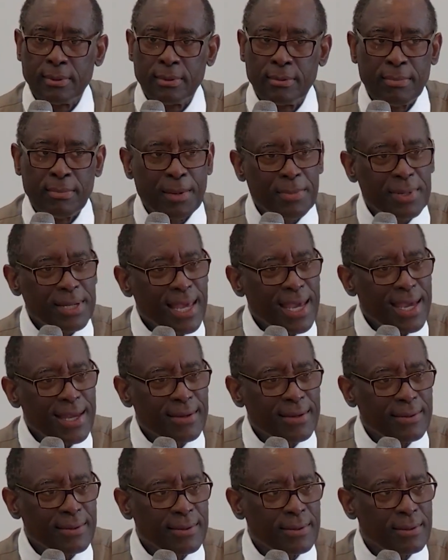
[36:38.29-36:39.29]
Remember that?
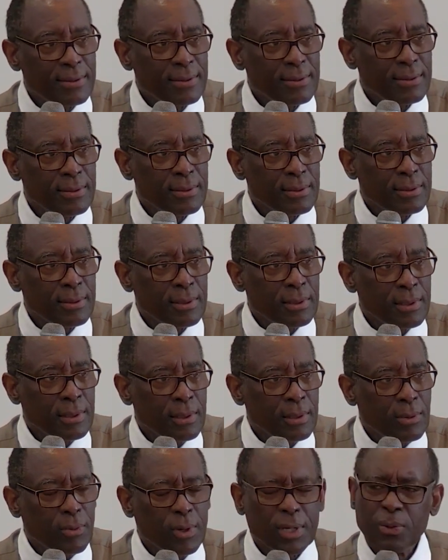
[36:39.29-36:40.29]

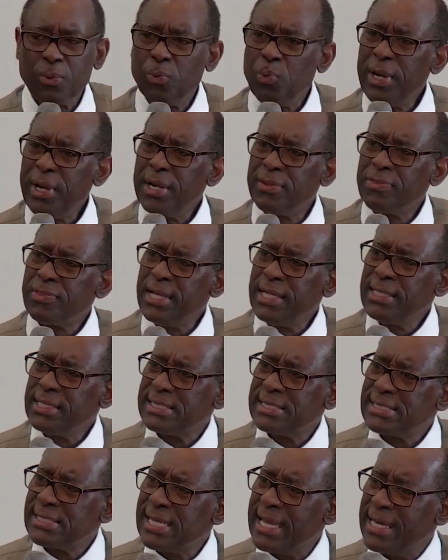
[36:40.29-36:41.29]
What a weird thing to
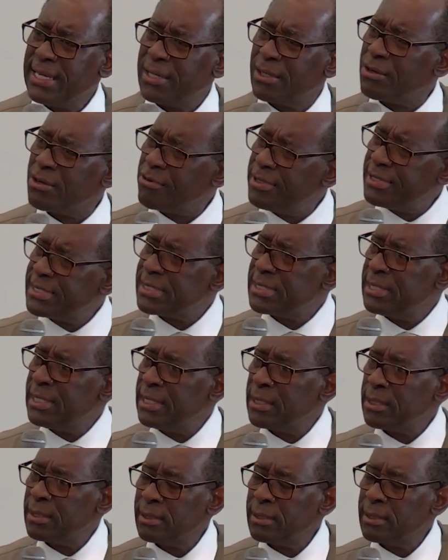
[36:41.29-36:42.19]
say at a christening.